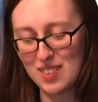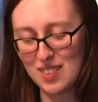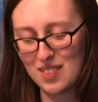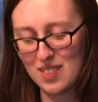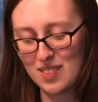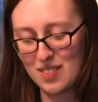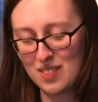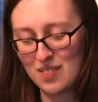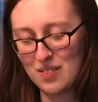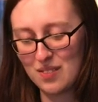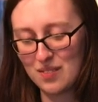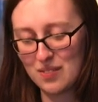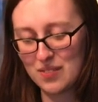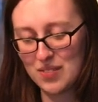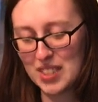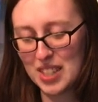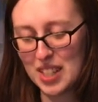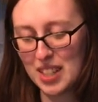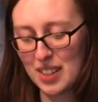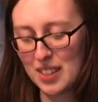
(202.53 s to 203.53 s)

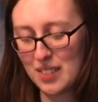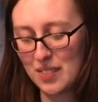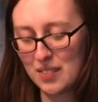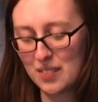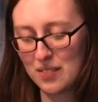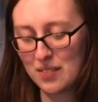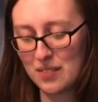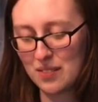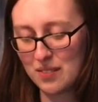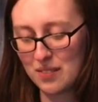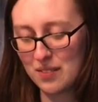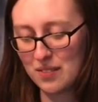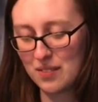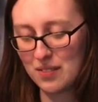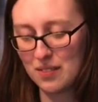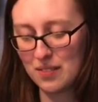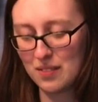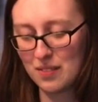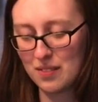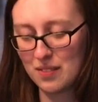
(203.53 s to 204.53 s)

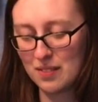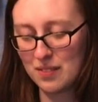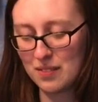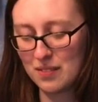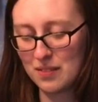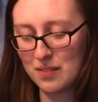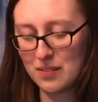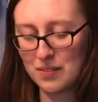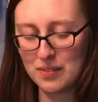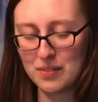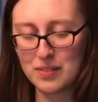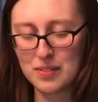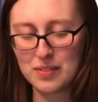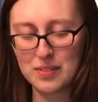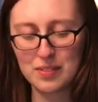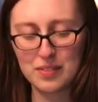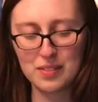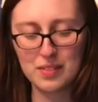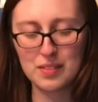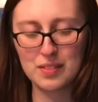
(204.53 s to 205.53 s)

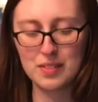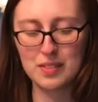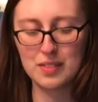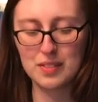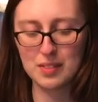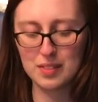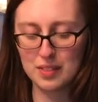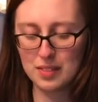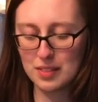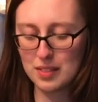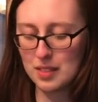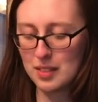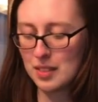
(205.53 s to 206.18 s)
No one is speaking in this clip.